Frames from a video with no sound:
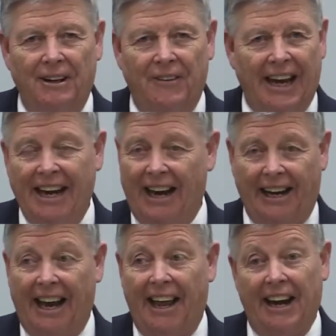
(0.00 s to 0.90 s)
the heat. I
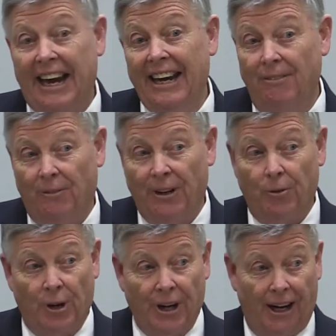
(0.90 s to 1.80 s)
got a lot of heat when we
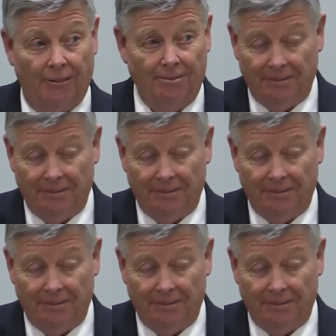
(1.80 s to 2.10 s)
were young.